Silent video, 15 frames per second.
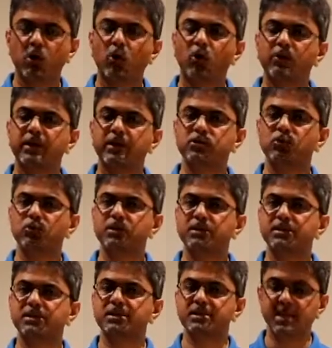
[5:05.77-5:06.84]
or there is only a
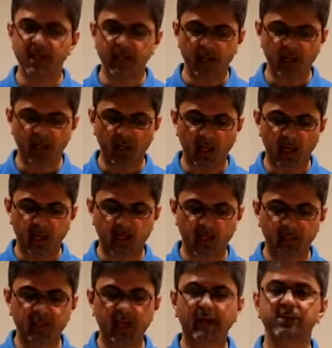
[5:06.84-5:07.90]
single line
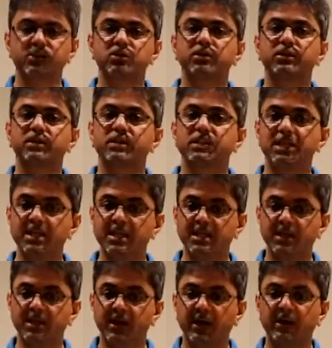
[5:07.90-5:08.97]
next to the
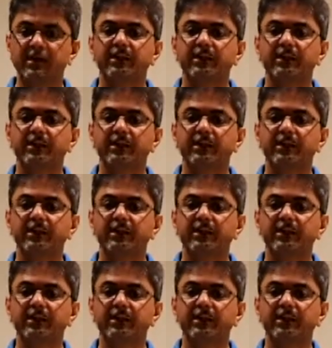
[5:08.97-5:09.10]
T,